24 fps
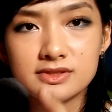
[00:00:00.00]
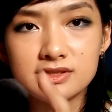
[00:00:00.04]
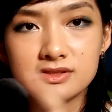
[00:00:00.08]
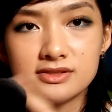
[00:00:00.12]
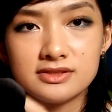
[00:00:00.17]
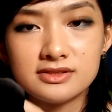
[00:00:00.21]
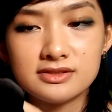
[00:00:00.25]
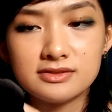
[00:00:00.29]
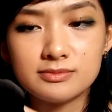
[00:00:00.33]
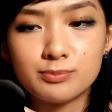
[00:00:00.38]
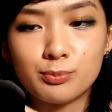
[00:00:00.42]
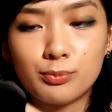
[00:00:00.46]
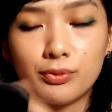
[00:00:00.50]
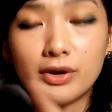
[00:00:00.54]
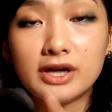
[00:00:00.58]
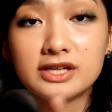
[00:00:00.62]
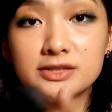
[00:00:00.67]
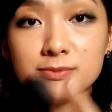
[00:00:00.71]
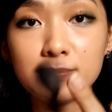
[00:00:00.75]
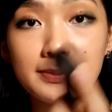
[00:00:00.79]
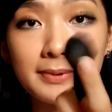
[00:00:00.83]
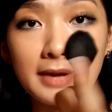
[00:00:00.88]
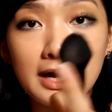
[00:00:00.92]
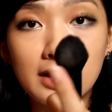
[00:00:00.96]
pressed
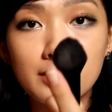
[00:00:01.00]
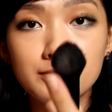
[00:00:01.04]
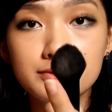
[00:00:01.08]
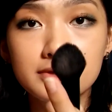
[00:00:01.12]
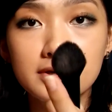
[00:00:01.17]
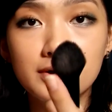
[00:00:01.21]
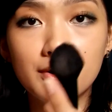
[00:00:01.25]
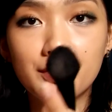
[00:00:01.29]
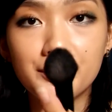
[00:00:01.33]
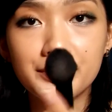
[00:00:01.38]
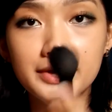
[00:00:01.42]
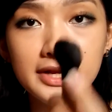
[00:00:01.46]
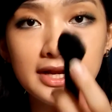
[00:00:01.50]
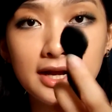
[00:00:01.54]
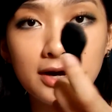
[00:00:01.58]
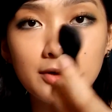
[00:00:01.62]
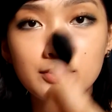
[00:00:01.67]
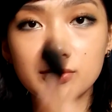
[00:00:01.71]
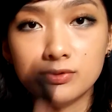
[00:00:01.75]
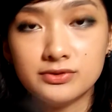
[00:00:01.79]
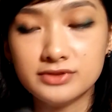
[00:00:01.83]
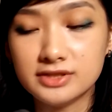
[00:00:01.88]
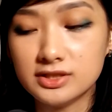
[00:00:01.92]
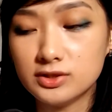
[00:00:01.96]
powder, or then I'll use it to
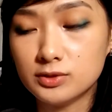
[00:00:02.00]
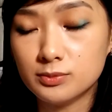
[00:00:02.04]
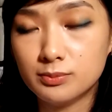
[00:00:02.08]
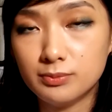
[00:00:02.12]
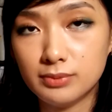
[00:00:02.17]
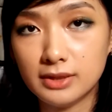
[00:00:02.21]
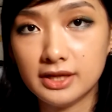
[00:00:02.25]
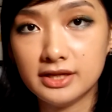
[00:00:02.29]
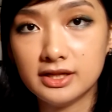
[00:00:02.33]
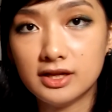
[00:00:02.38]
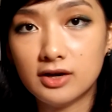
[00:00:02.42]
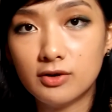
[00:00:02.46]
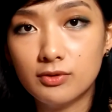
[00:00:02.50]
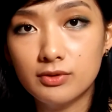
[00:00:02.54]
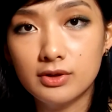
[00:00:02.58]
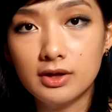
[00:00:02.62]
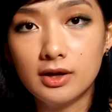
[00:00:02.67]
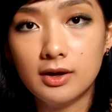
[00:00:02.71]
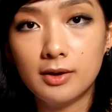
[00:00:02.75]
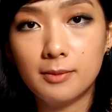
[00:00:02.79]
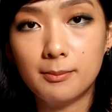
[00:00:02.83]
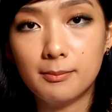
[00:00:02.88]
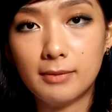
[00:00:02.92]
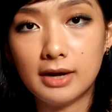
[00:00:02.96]
blend out my
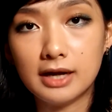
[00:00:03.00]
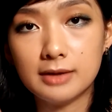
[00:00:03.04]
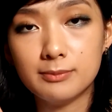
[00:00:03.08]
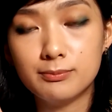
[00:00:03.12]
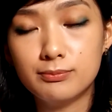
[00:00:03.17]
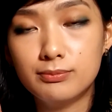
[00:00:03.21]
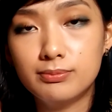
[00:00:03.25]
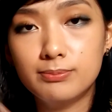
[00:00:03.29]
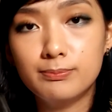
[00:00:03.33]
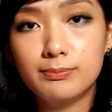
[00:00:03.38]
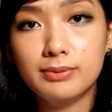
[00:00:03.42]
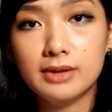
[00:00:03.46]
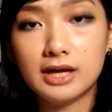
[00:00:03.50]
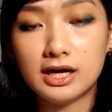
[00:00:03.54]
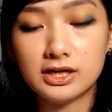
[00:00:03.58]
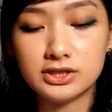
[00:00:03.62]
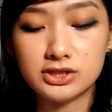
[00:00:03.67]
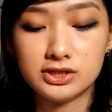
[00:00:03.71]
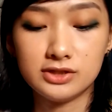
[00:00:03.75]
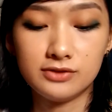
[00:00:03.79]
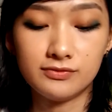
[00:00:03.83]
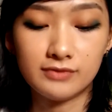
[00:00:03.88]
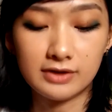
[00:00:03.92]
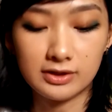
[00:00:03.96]
blush if I
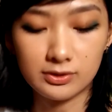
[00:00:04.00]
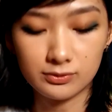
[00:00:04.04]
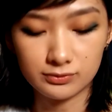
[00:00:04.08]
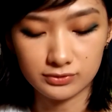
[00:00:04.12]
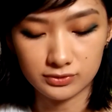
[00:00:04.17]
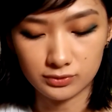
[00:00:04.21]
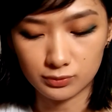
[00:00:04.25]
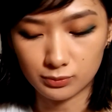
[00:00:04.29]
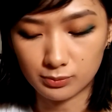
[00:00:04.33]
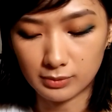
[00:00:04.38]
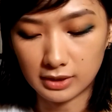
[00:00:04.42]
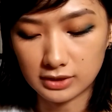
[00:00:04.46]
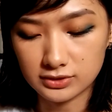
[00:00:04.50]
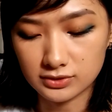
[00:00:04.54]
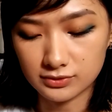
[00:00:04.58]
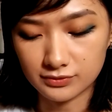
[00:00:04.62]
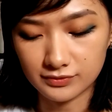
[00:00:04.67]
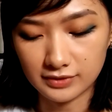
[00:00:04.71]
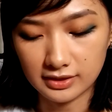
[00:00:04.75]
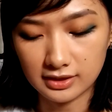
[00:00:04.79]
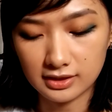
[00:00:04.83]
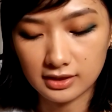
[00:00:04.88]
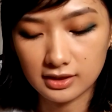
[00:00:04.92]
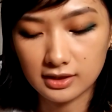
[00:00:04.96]
use too much of it.
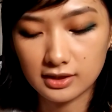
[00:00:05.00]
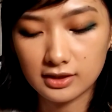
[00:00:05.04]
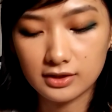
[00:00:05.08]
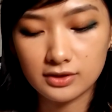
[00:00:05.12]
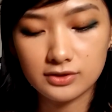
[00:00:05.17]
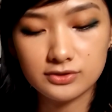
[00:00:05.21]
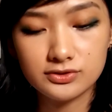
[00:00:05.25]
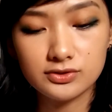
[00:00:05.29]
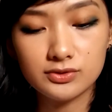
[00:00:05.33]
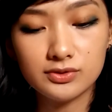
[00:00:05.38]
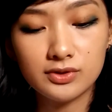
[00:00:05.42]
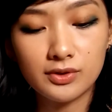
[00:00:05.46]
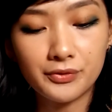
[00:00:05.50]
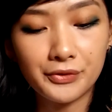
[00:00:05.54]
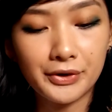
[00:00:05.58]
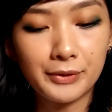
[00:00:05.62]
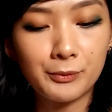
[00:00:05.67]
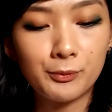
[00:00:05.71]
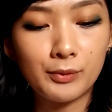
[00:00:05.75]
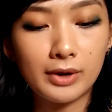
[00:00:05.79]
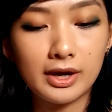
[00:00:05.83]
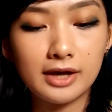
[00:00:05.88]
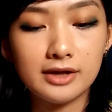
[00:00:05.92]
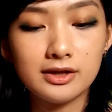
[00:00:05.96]
So now what I
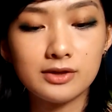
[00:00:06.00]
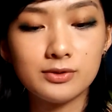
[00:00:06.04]
use